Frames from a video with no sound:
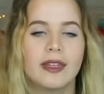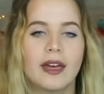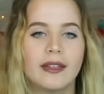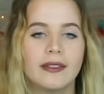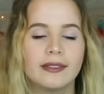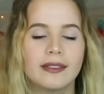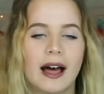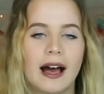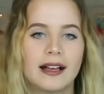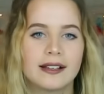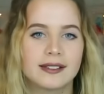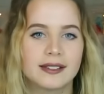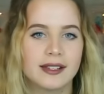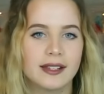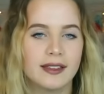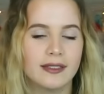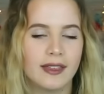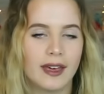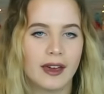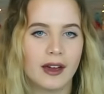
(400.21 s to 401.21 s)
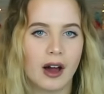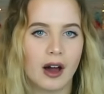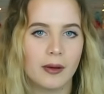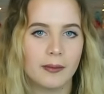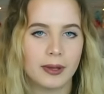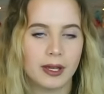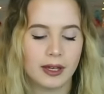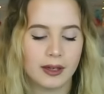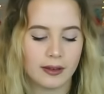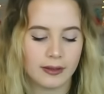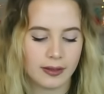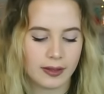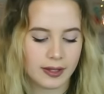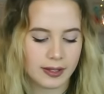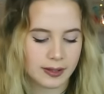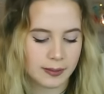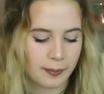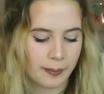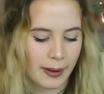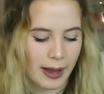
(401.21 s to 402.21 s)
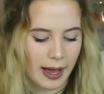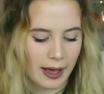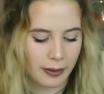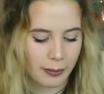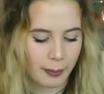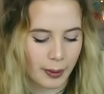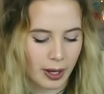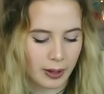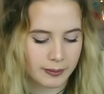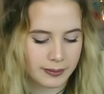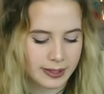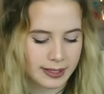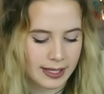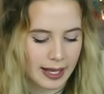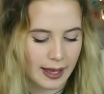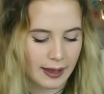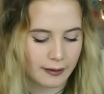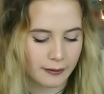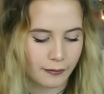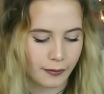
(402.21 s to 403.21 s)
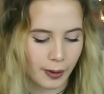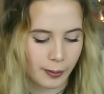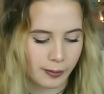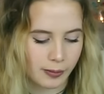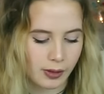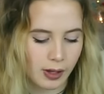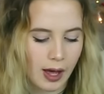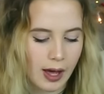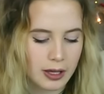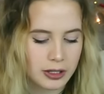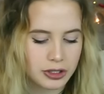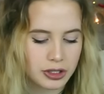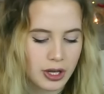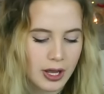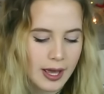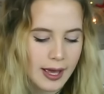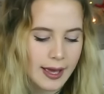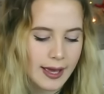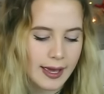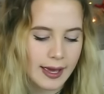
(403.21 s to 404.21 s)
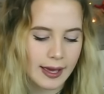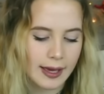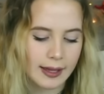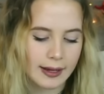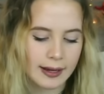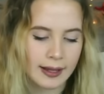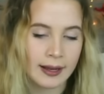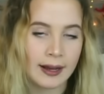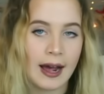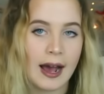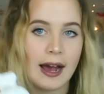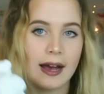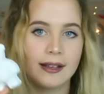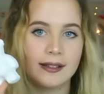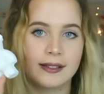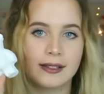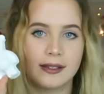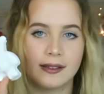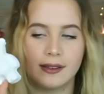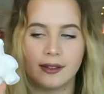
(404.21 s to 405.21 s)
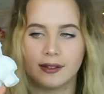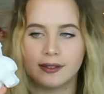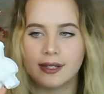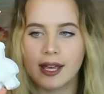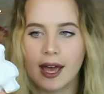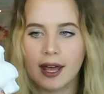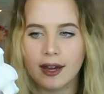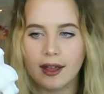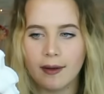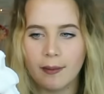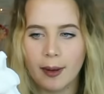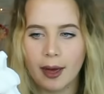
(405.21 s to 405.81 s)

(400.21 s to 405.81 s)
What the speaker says: Then lastly, they got me this bath bomb set from Lush, and it has the teddy